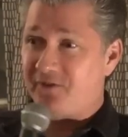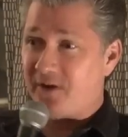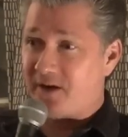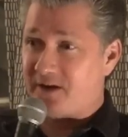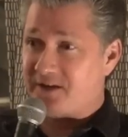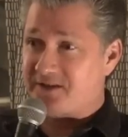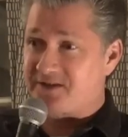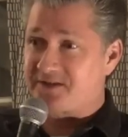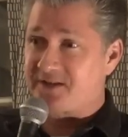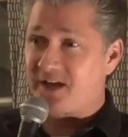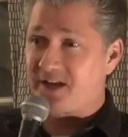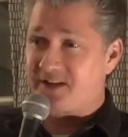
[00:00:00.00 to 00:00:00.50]
to fuck
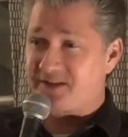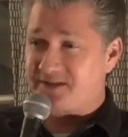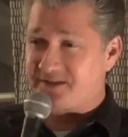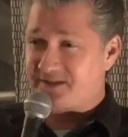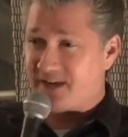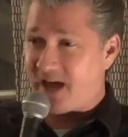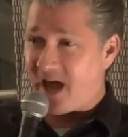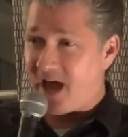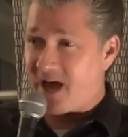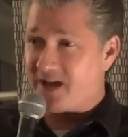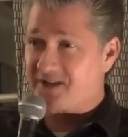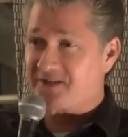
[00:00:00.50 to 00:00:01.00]
his son,
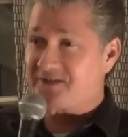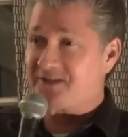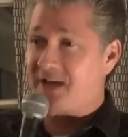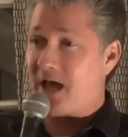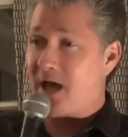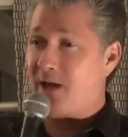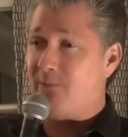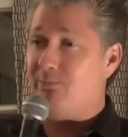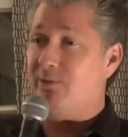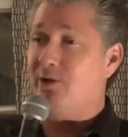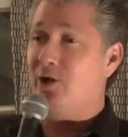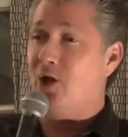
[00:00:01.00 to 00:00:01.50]
Sal
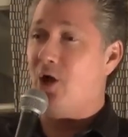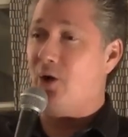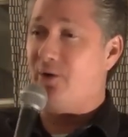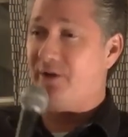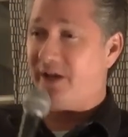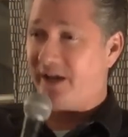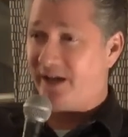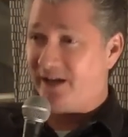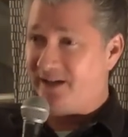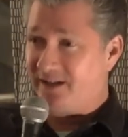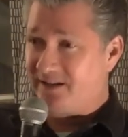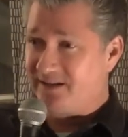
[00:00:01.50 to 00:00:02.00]

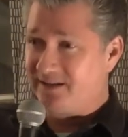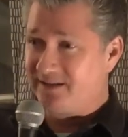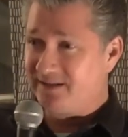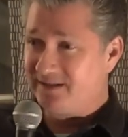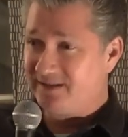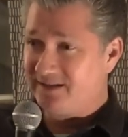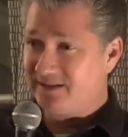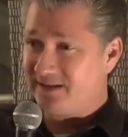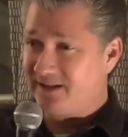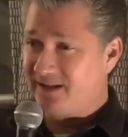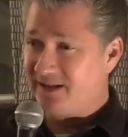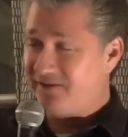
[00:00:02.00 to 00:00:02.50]
Baloney.
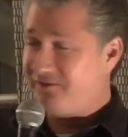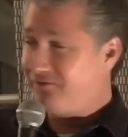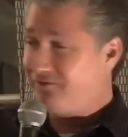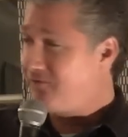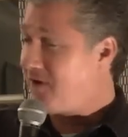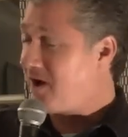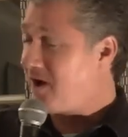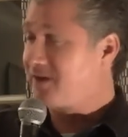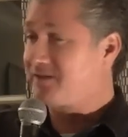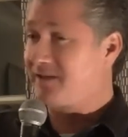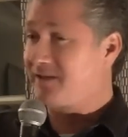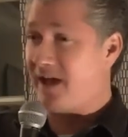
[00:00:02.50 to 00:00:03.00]

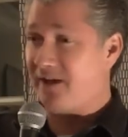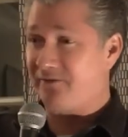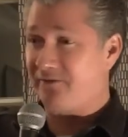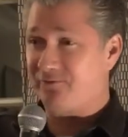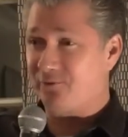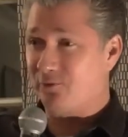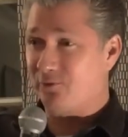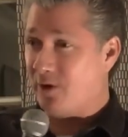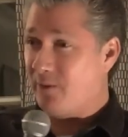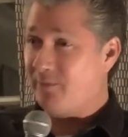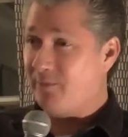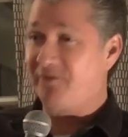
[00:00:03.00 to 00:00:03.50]
Fuck that
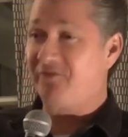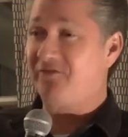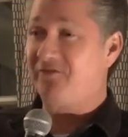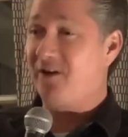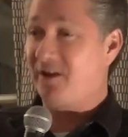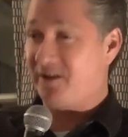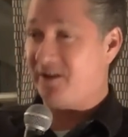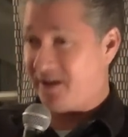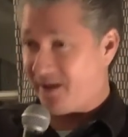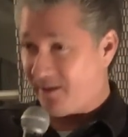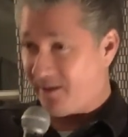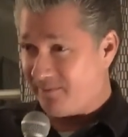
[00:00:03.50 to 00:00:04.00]
fool. I'm going to
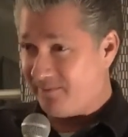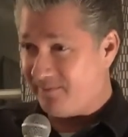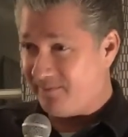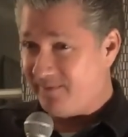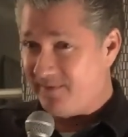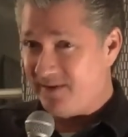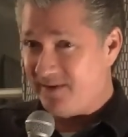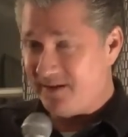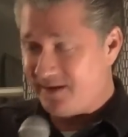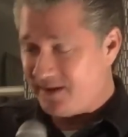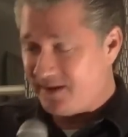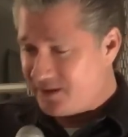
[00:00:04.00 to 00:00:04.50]
fuck him.
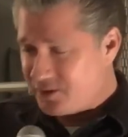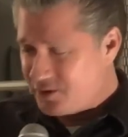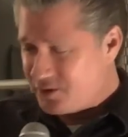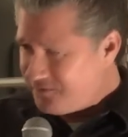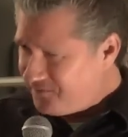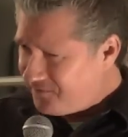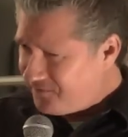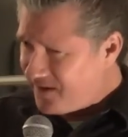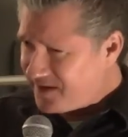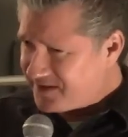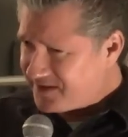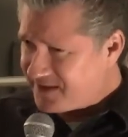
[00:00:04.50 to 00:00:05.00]
Did you
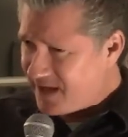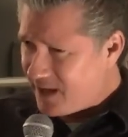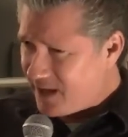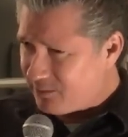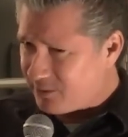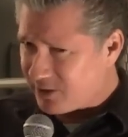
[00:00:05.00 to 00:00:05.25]
fuck Sal